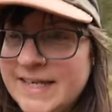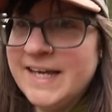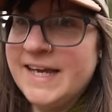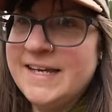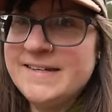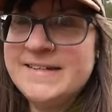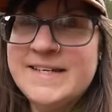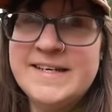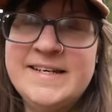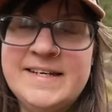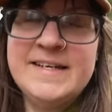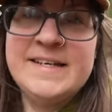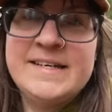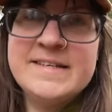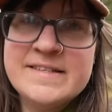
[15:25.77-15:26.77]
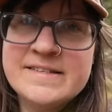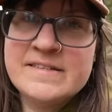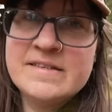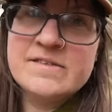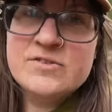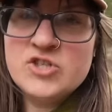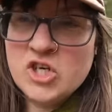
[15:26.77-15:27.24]
and it is
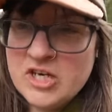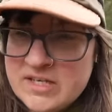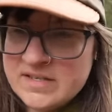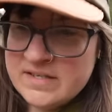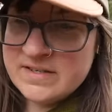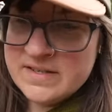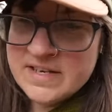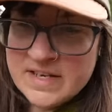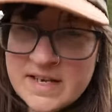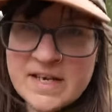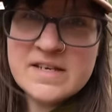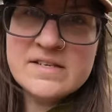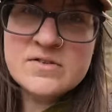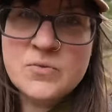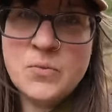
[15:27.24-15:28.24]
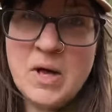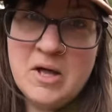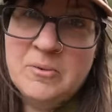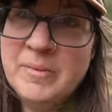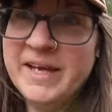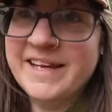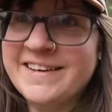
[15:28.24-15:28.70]
just as
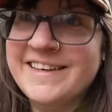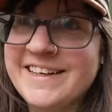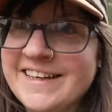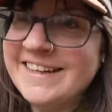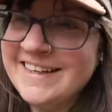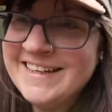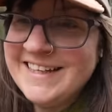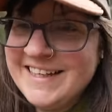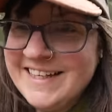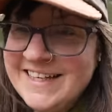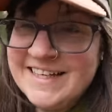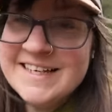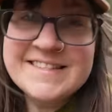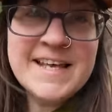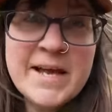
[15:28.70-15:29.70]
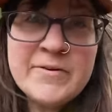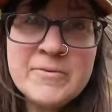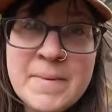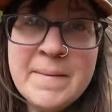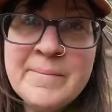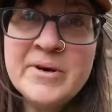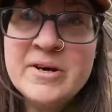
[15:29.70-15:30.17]
whelming as I
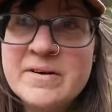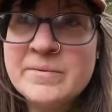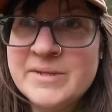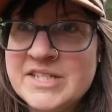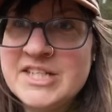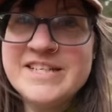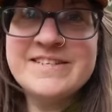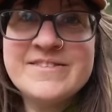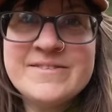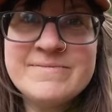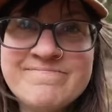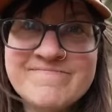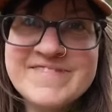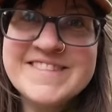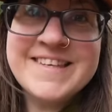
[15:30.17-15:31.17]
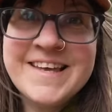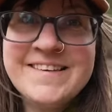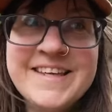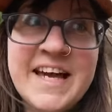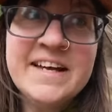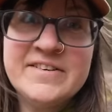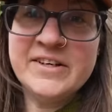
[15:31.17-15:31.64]
remembered, which is
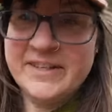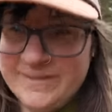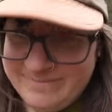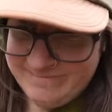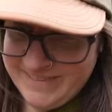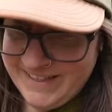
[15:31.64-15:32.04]
slightly under.